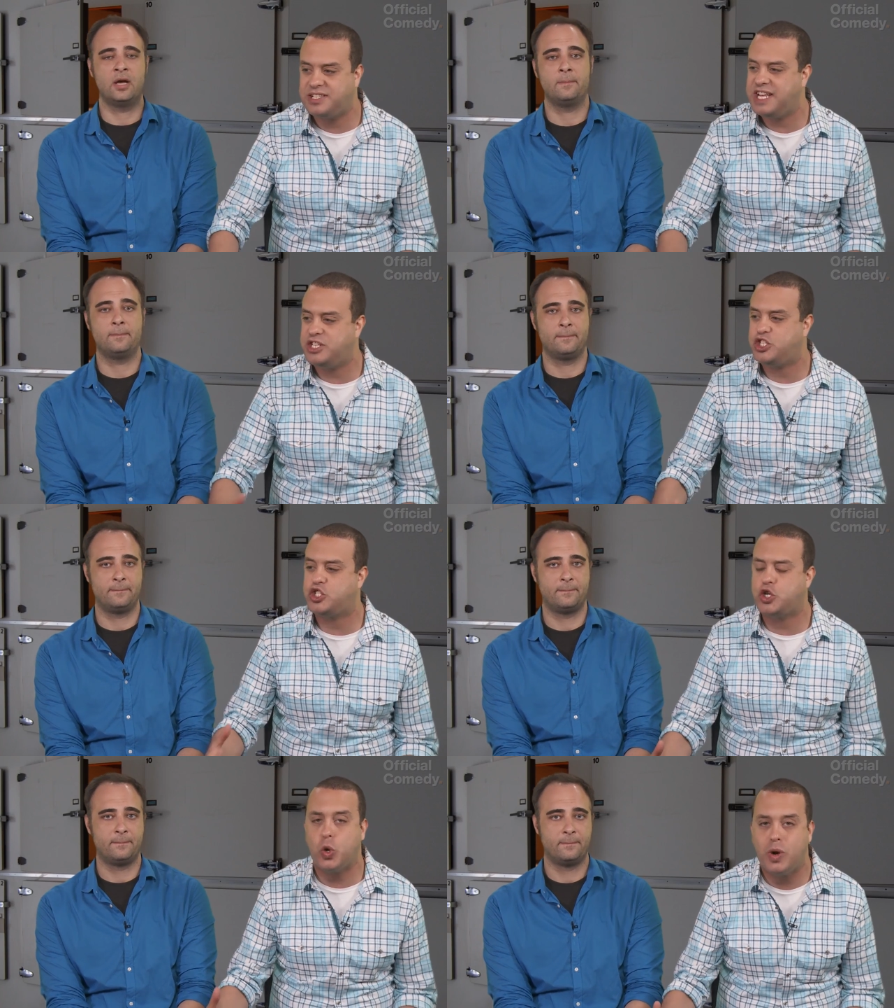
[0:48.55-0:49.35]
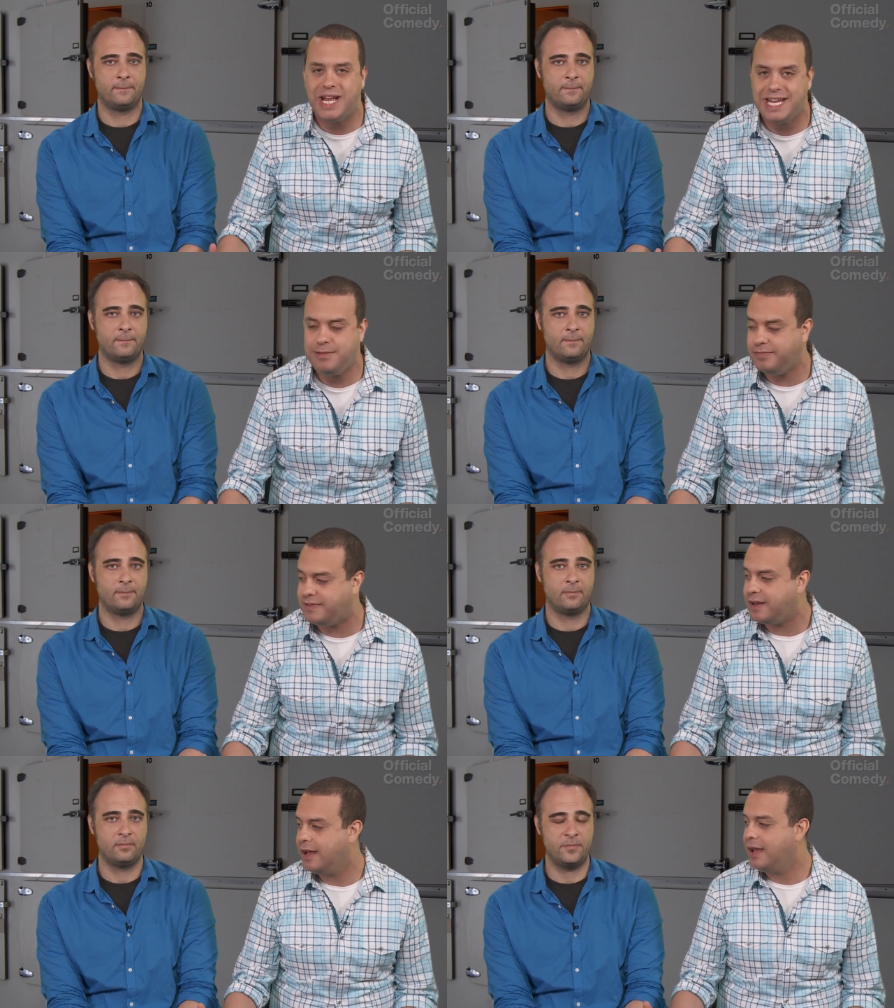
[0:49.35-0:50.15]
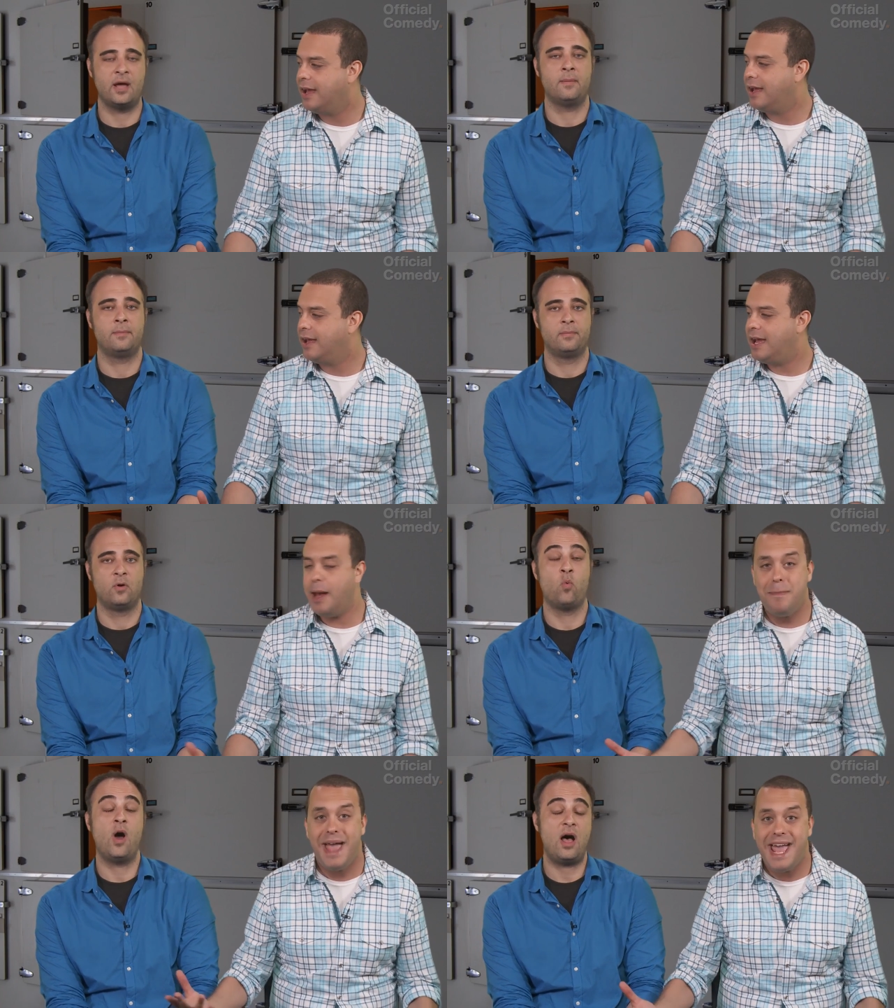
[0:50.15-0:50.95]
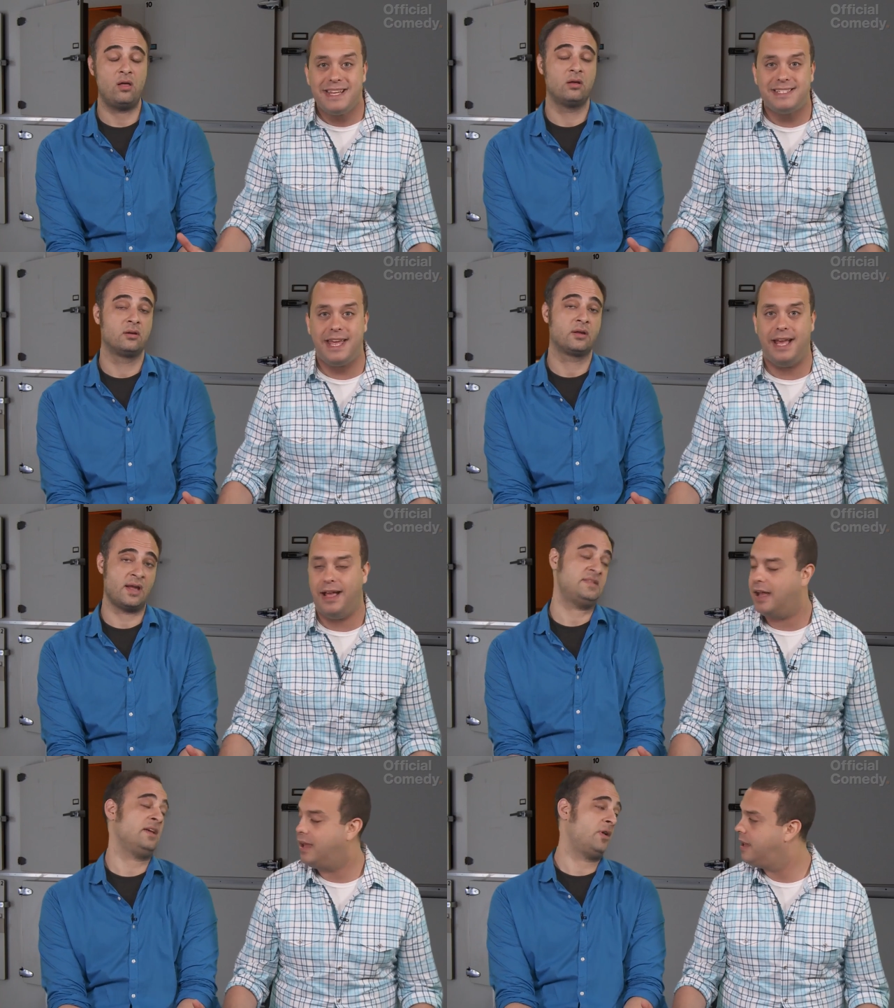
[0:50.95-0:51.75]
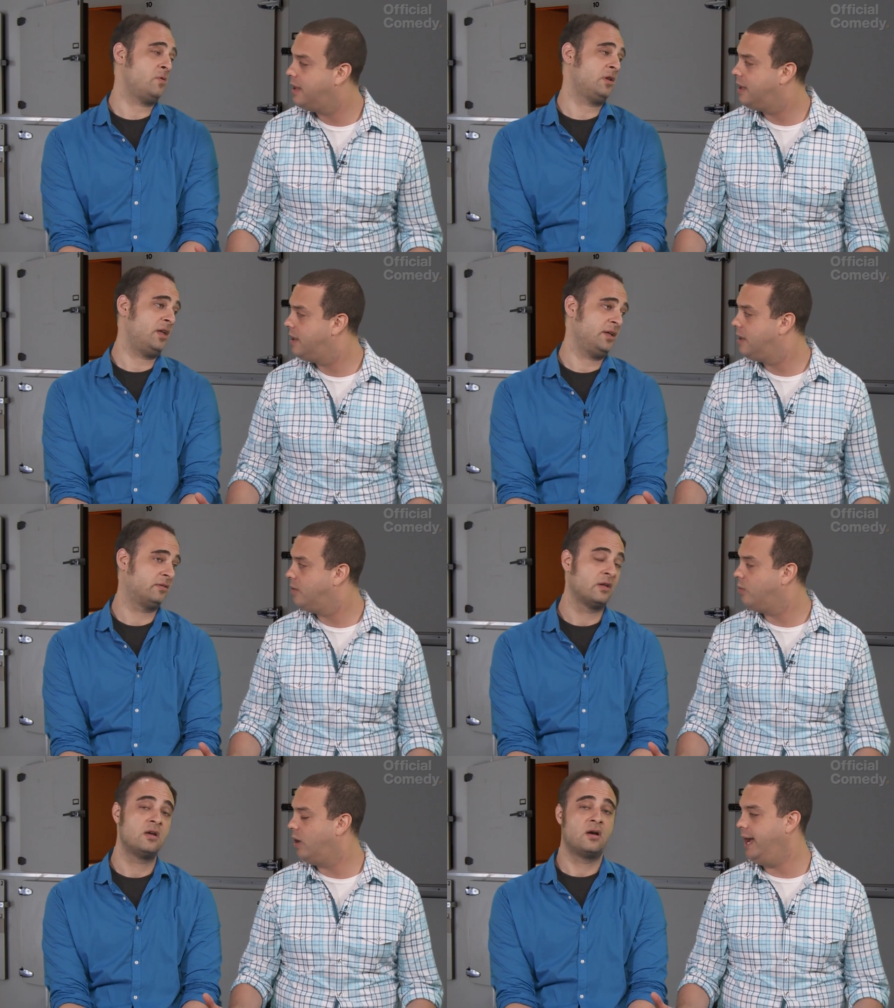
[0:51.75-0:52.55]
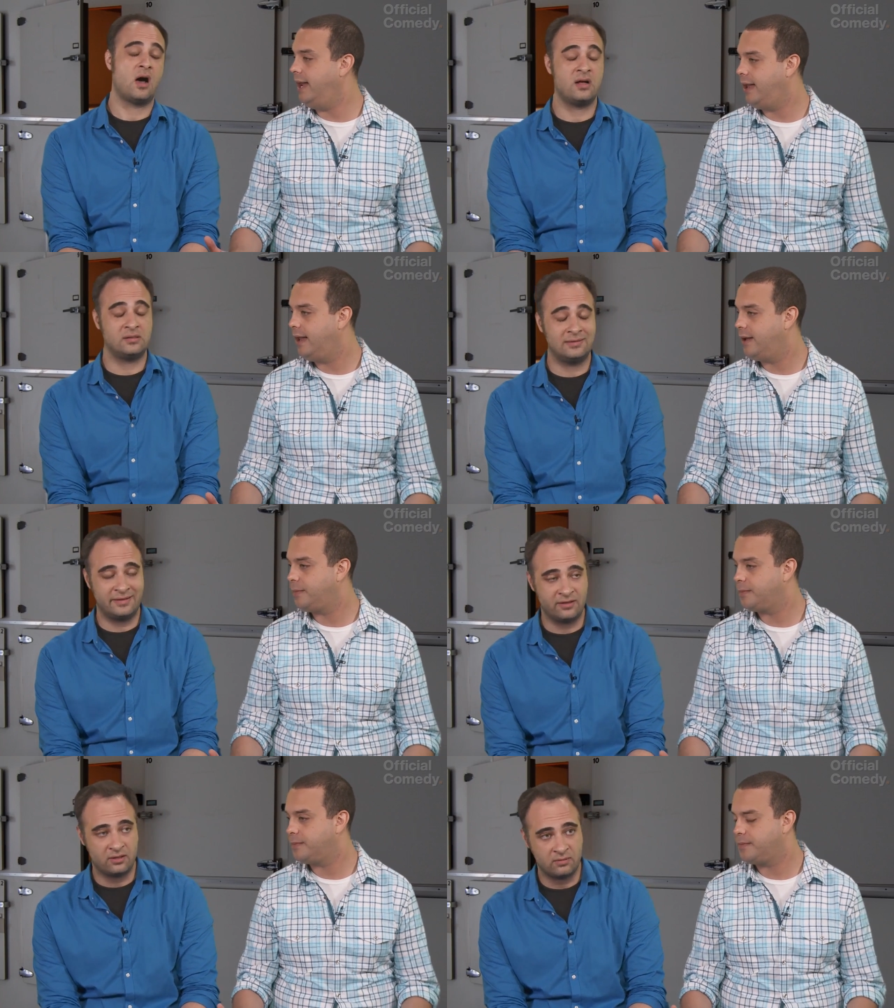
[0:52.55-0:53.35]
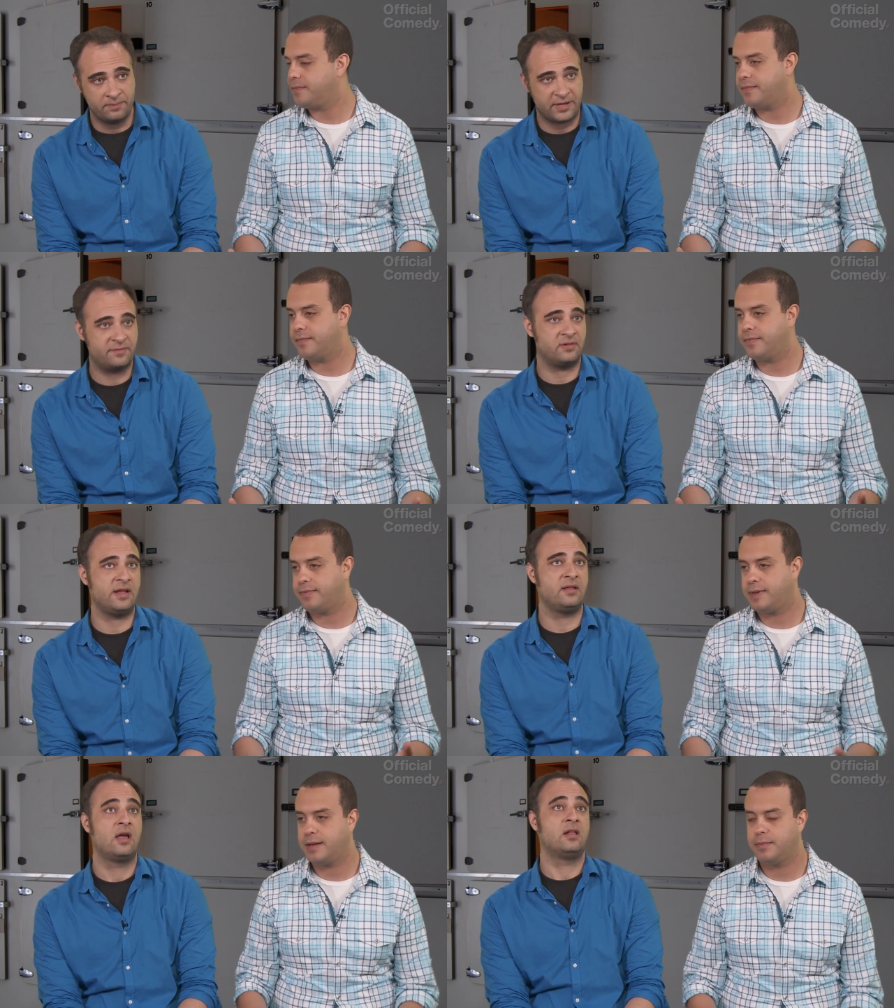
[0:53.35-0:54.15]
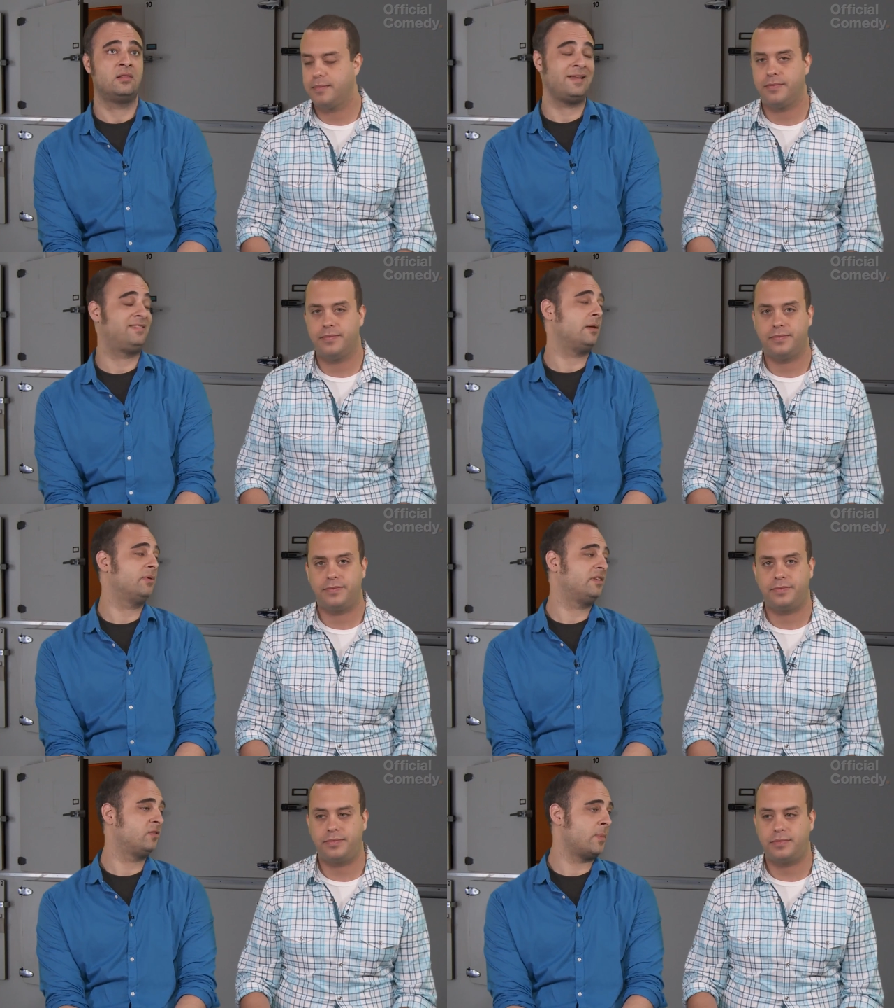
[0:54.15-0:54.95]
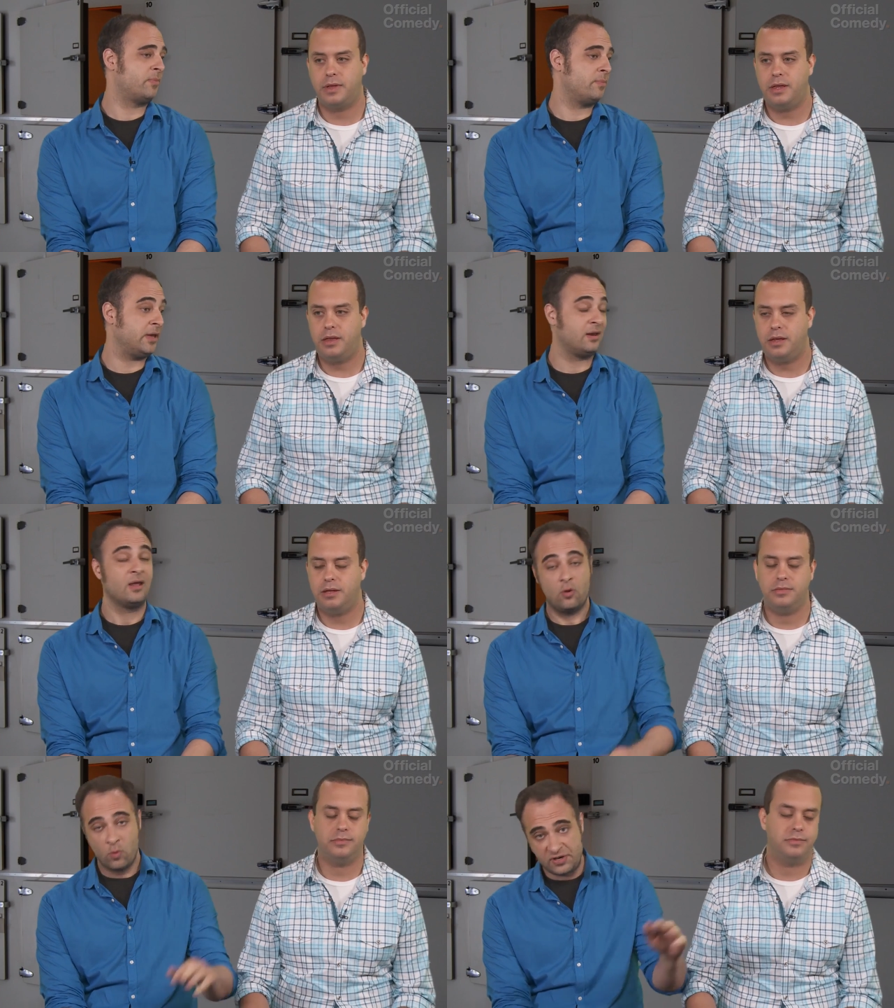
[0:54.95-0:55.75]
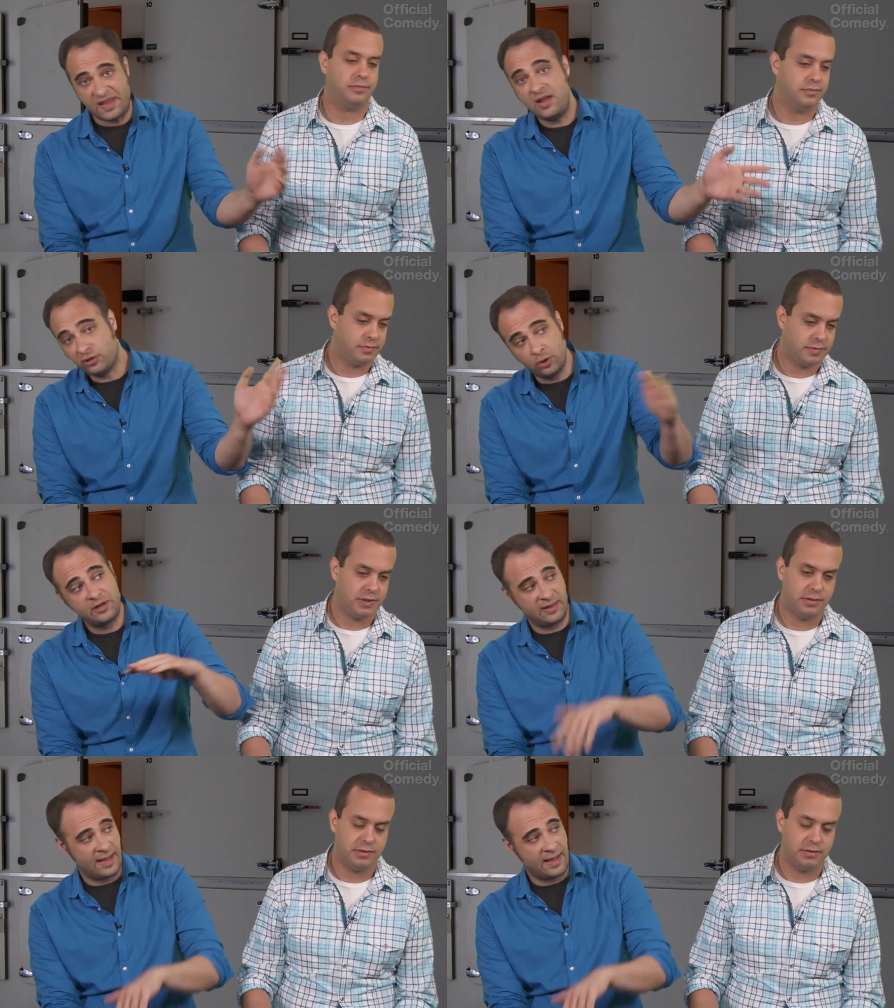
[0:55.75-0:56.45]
Speaker 1: as they screamed. Yeah.
Speaker 2: Amazing! Can I tell you what I would have liked? What? A little bit of light lightsaber dismemberment, which they included